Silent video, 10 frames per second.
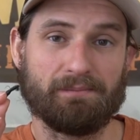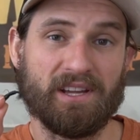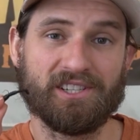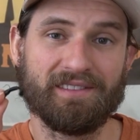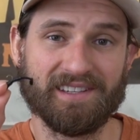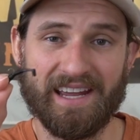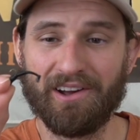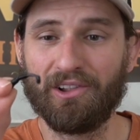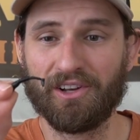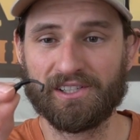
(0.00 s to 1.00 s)
mentioned, the
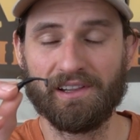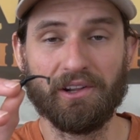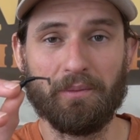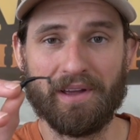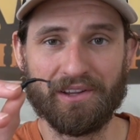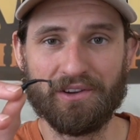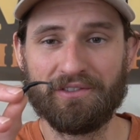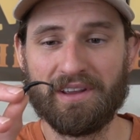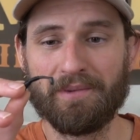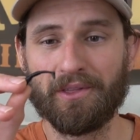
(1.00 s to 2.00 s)
tail looks a little bit
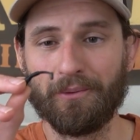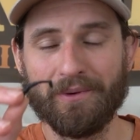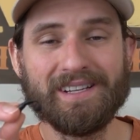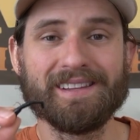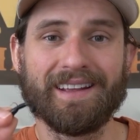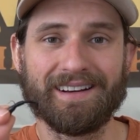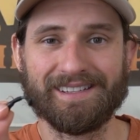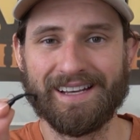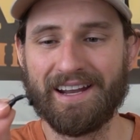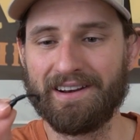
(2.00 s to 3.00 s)
goofy, but the reason that I
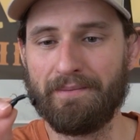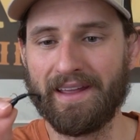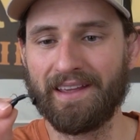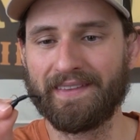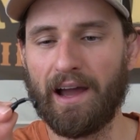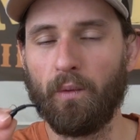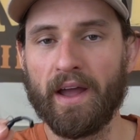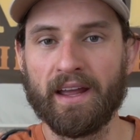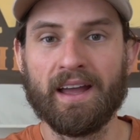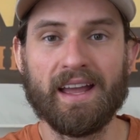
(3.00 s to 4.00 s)
decided to make it that
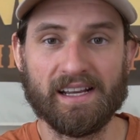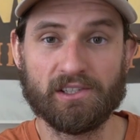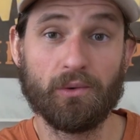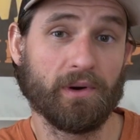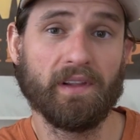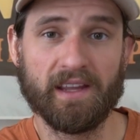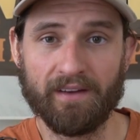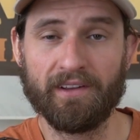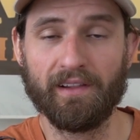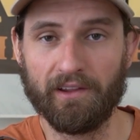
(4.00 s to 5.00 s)
way is to really
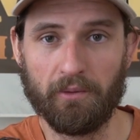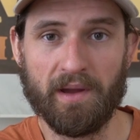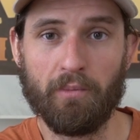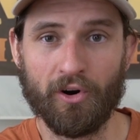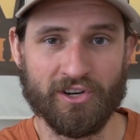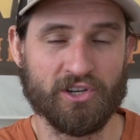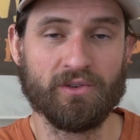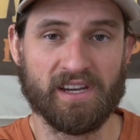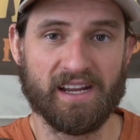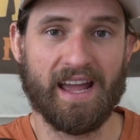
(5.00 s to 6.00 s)
give it a little bit more
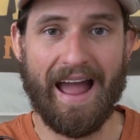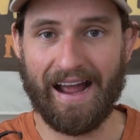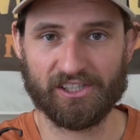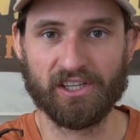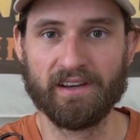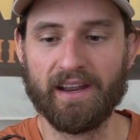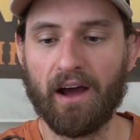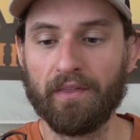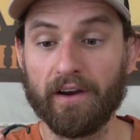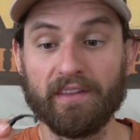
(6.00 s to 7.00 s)
unique action
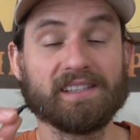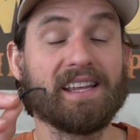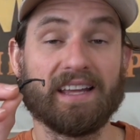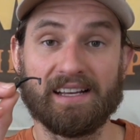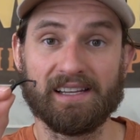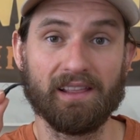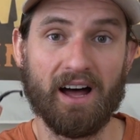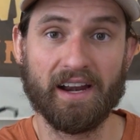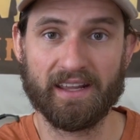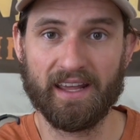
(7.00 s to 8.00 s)
down there. This thing has a
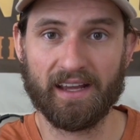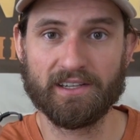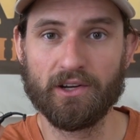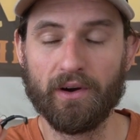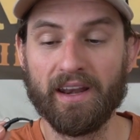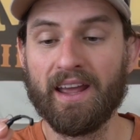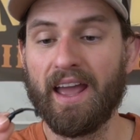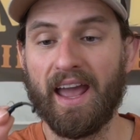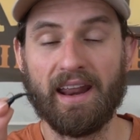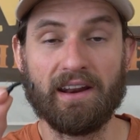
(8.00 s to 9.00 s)
lot of kick to it,
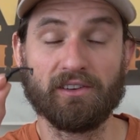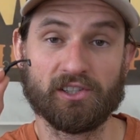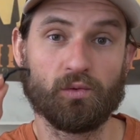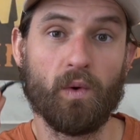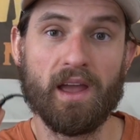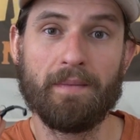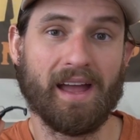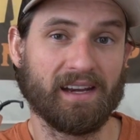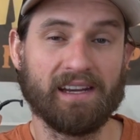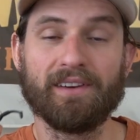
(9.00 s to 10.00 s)
and it'll swim
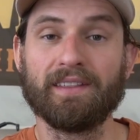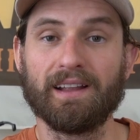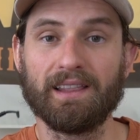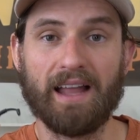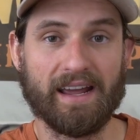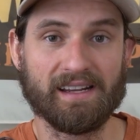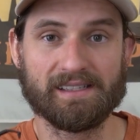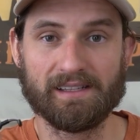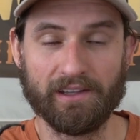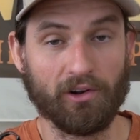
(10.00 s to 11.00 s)
at even the
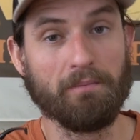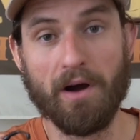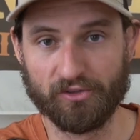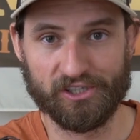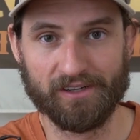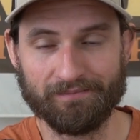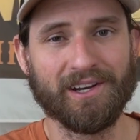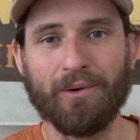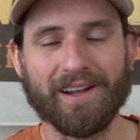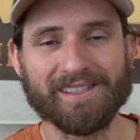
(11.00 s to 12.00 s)
lightest little motion.
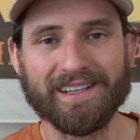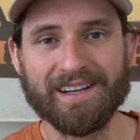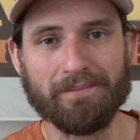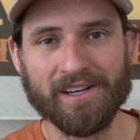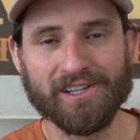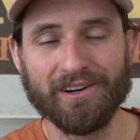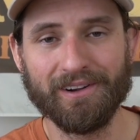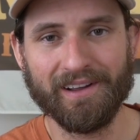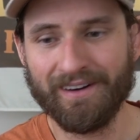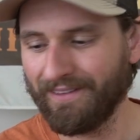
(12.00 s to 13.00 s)
You know what else I didn't mention
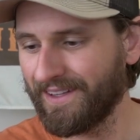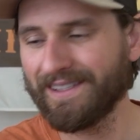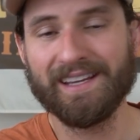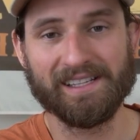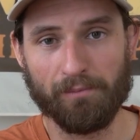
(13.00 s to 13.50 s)
earlier? This thing is